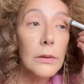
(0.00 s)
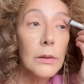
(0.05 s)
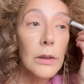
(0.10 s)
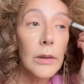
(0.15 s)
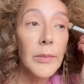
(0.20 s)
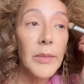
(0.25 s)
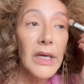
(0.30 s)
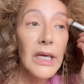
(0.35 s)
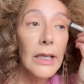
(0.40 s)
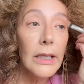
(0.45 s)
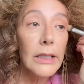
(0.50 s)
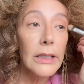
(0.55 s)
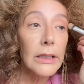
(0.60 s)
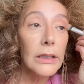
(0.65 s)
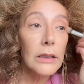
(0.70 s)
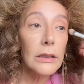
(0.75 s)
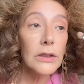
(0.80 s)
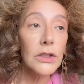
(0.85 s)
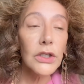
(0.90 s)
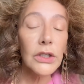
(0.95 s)

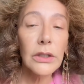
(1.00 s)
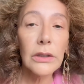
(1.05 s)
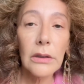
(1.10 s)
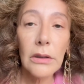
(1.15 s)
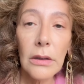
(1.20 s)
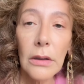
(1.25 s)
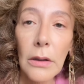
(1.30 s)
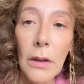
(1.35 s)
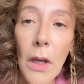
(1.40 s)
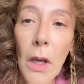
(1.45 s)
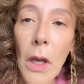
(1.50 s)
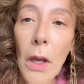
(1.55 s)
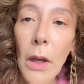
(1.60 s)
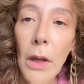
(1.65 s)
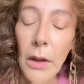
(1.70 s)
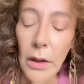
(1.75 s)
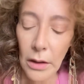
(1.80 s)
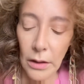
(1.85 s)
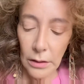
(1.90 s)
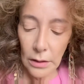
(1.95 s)
page.
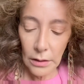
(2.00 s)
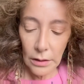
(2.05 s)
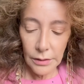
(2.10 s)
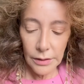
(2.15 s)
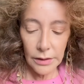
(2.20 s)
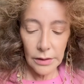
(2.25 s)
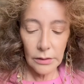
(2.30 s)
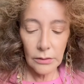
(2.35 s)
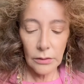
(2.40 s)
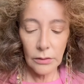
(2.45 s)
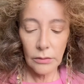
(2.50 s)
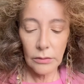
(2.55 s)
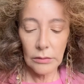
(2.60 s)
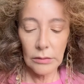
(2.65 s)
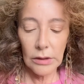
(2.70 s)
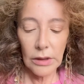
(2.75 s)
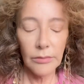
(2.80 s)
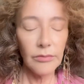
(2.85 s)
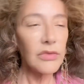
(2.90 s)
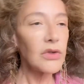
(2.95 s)
So
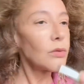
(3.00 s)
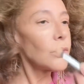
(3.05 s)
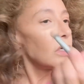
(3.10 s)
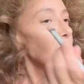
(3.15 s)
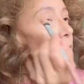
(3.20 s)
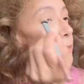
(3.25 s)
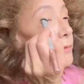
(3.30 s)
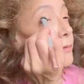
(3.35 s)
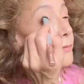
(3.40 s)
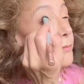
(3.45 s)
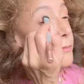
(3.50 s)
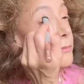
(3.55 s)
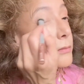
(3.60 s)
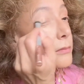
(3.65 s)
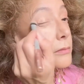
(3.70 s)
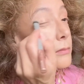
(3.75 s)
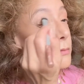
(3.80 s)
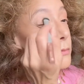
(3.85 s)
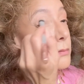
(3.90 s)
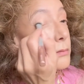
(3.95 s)
number 1,
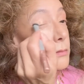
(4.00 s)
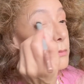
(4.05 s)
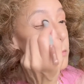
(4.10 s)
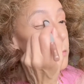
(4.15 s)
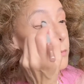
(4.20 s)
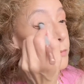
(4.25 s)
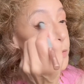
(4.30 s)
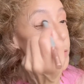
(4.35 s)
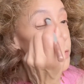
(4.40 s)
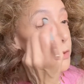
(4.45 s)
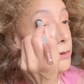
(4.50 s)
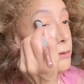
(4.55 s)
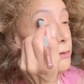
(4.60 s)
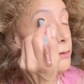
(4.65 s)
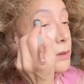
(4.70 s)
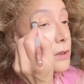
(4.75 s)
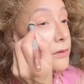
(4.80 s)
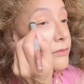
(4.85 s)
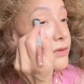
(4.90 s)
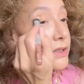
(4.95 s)
put it all
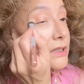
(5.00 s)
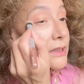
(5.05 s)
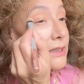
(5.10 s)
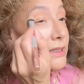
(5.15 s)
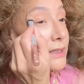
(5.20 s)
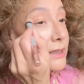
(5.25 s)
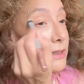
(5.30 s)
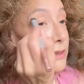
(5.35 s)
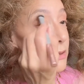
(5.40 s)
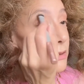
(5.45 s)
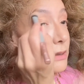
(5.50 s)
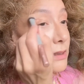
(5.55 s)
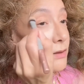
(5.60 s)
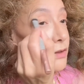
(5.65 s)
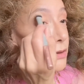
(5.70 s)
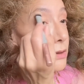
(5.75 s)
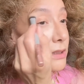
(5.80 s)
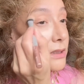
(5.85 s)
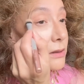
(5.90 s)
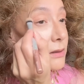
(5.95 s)
over your lid.
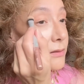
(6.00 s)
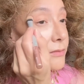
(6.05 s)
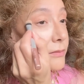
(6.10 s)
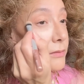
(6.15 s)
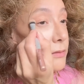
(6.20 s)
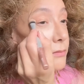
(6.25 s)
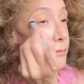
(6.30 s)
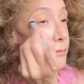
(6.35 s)
Actually, I'm